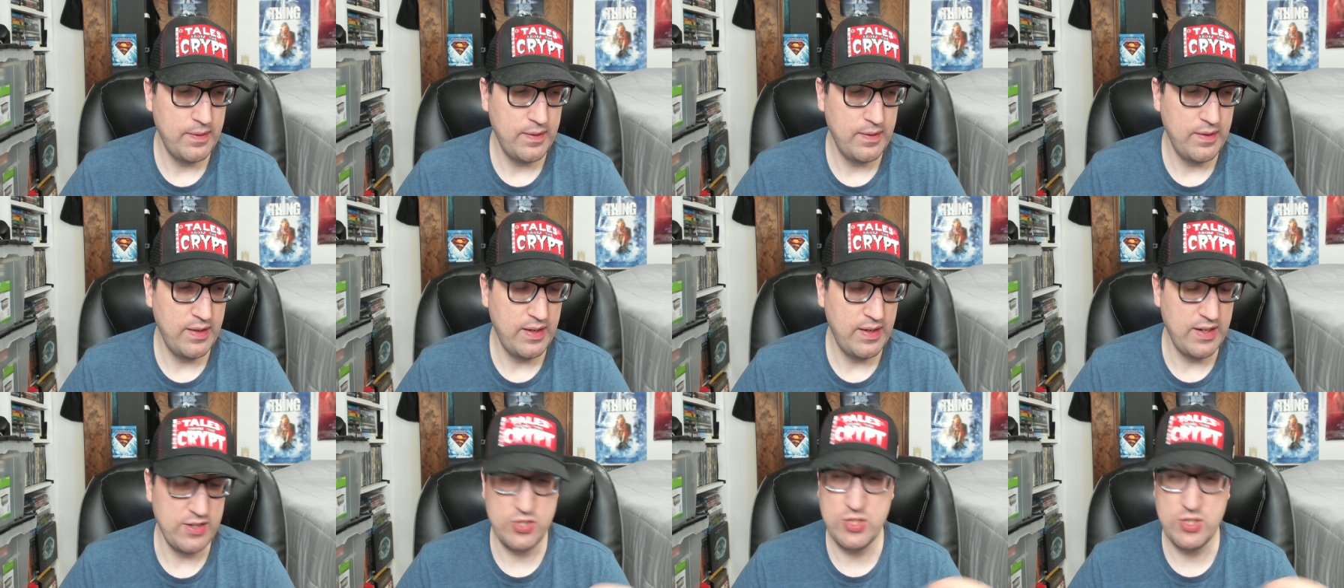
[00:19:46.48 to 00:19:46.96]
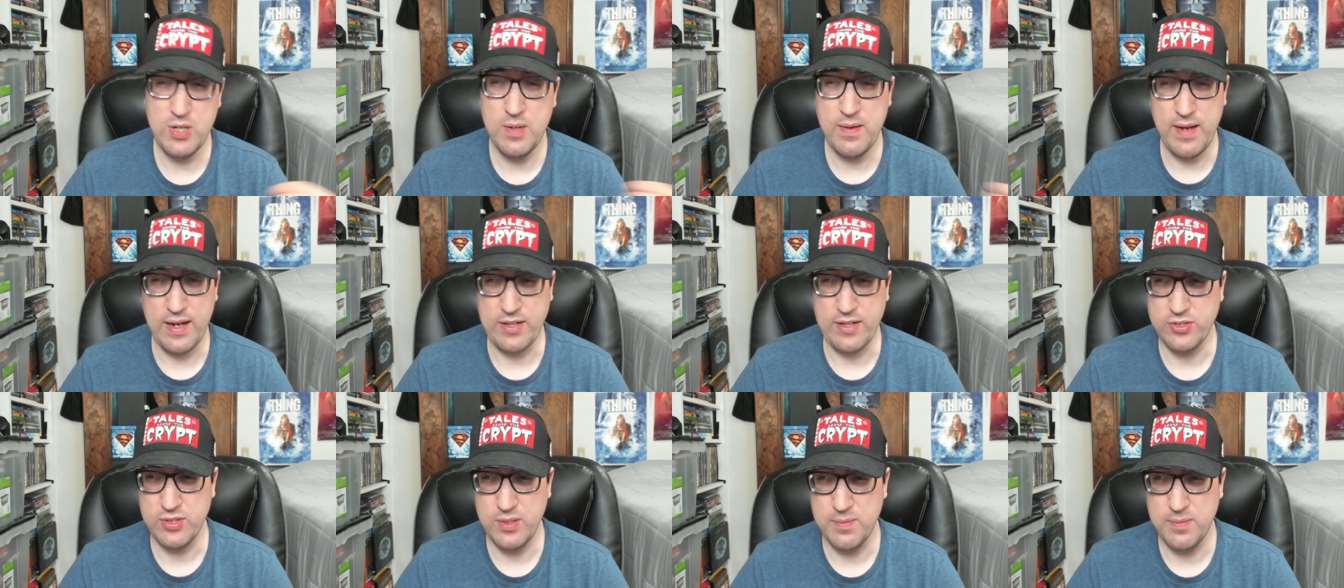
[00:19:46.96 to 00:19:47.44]
I should
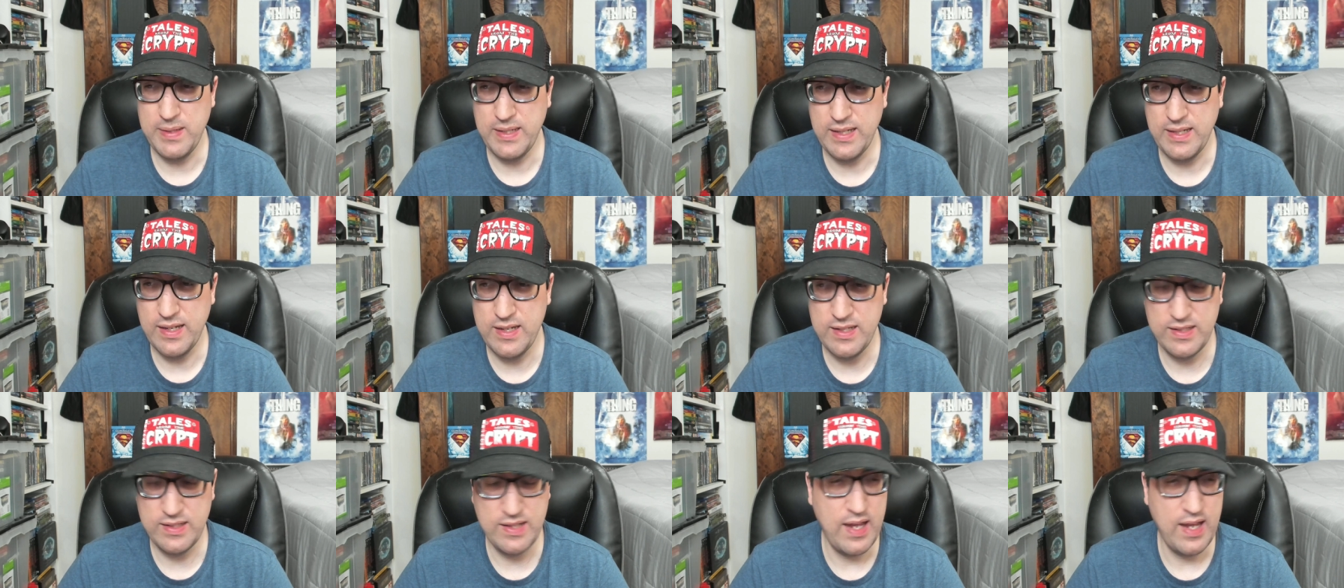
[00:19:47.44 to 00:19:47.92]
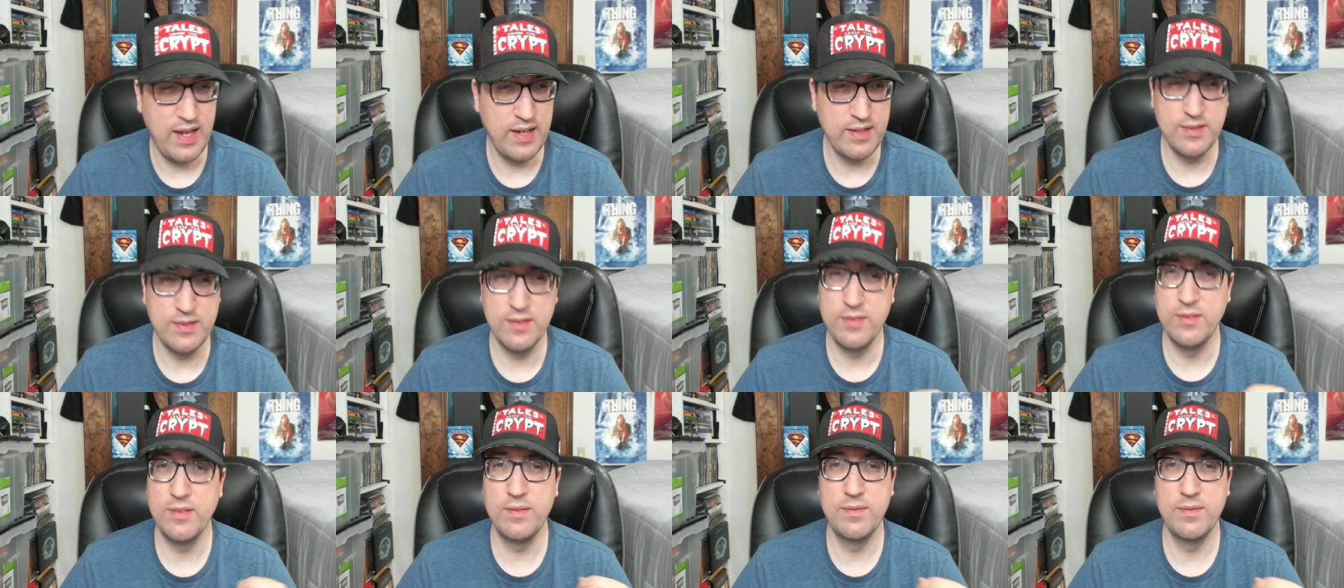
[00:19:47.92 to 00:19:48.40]
actually be getting that
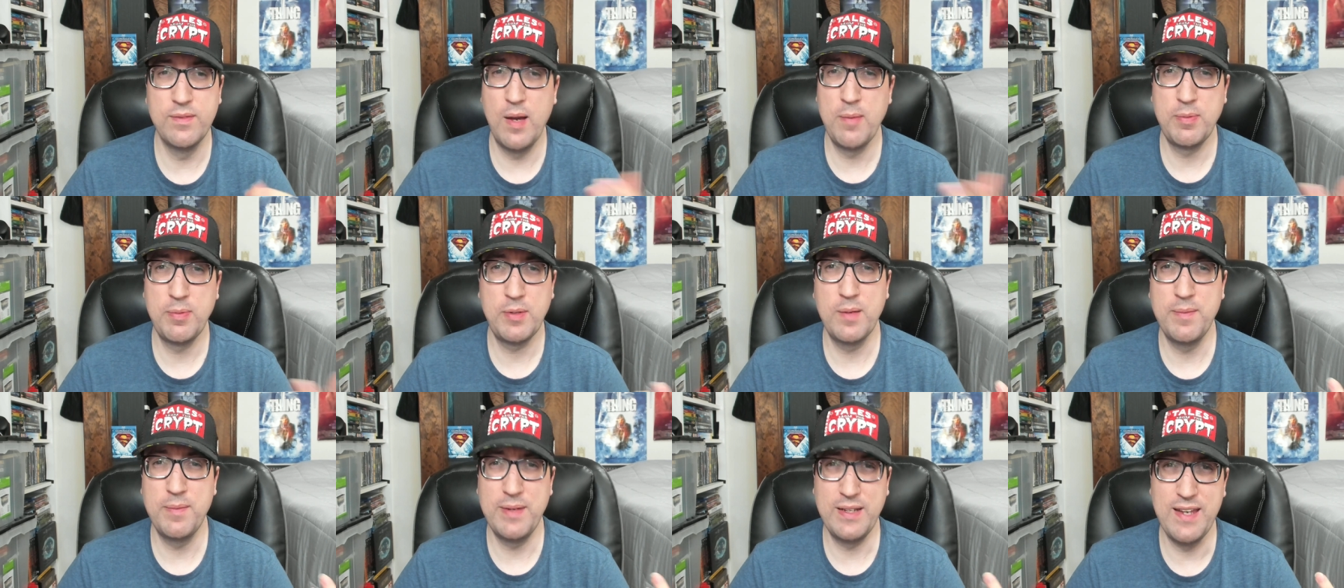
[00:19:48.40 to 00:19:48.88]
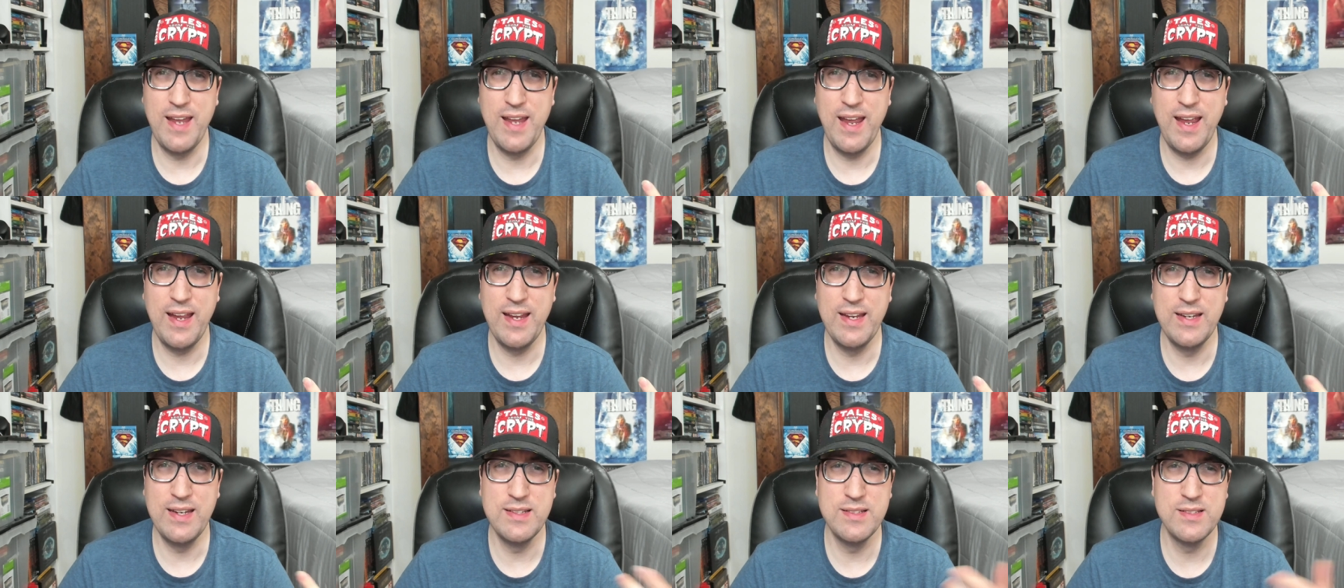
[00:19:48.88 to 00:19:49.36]
in the upcoming
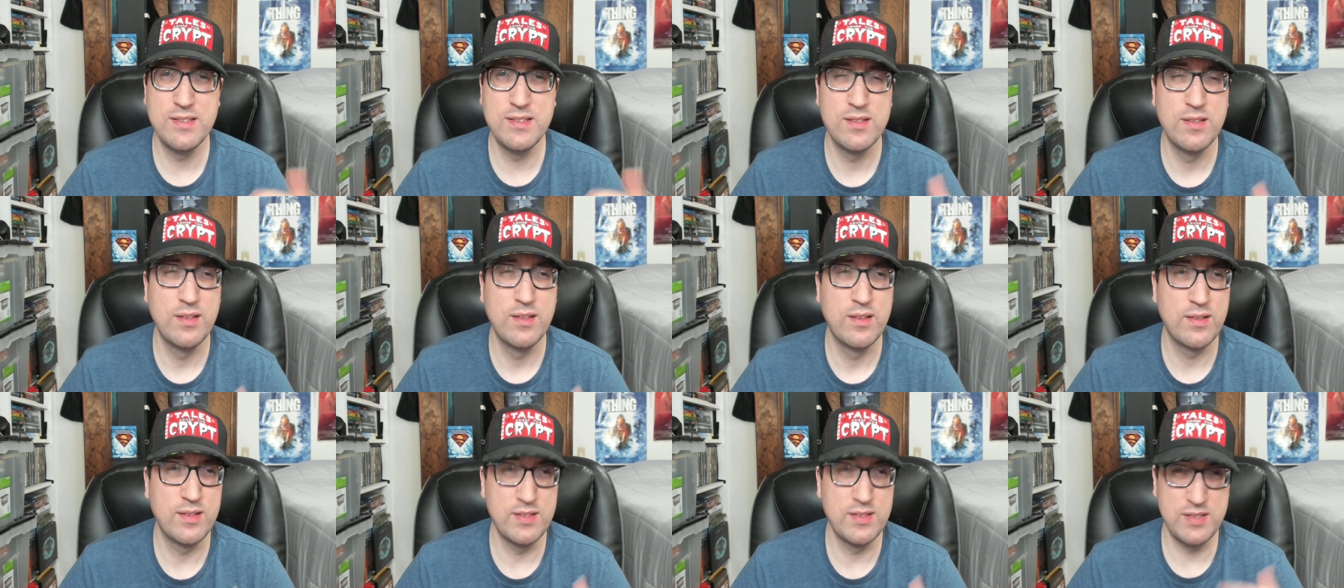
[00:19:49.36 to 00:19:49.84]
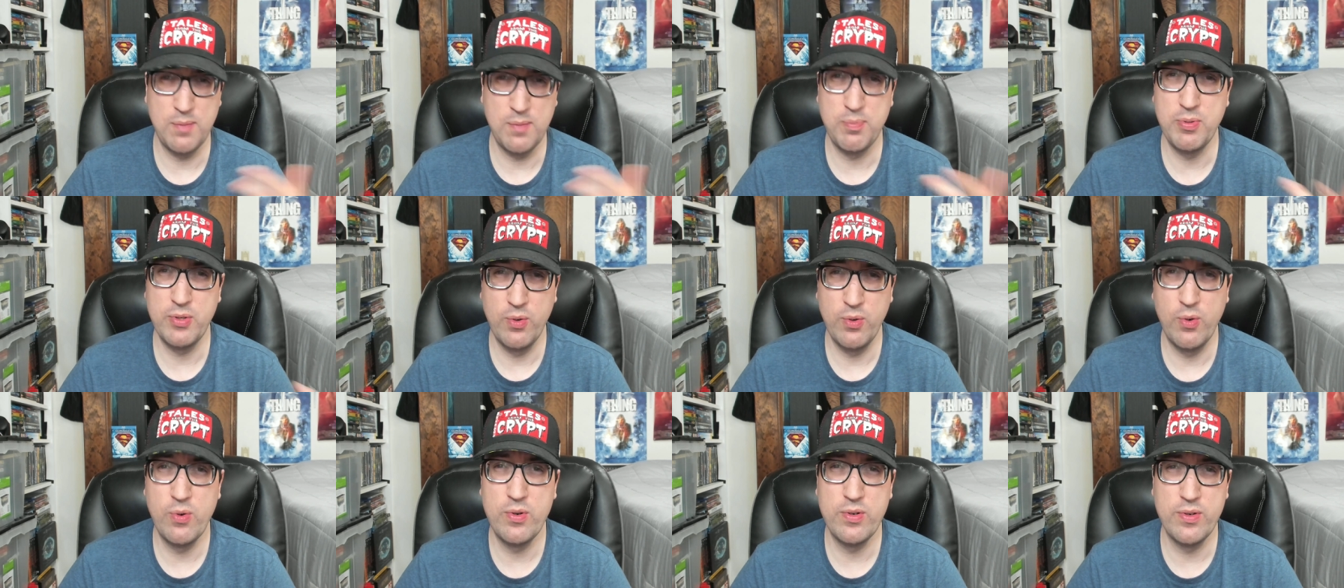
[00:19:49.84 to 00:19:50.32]
days because I
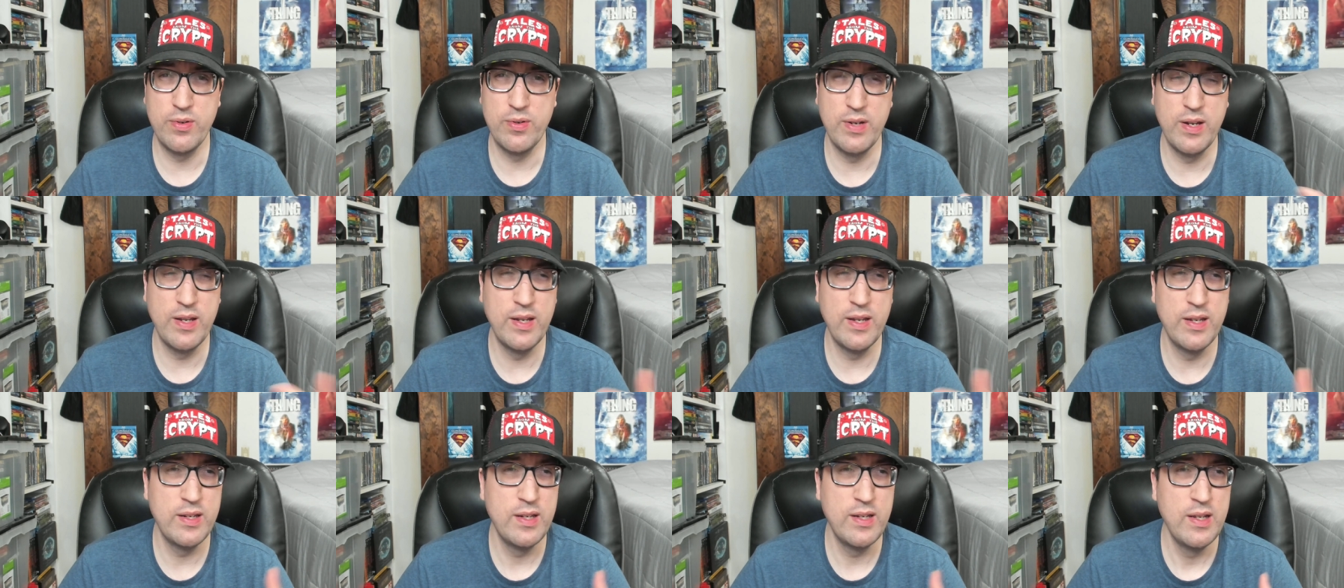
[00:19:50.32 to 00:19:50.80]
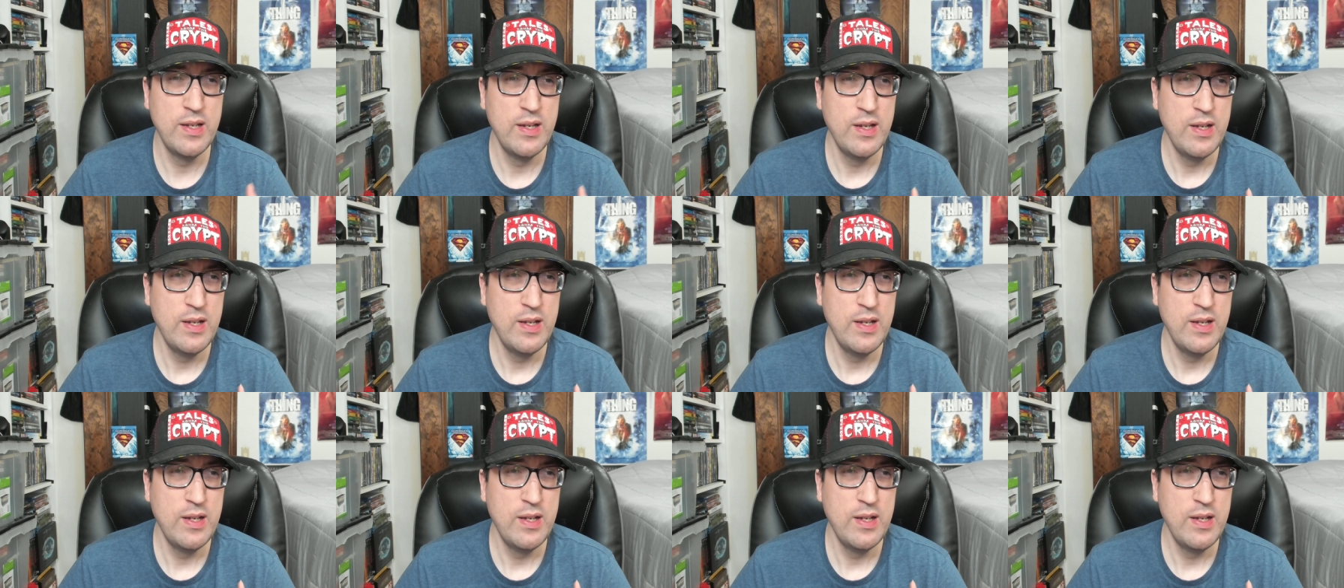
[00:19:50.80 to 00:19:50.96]
pre-ordered it.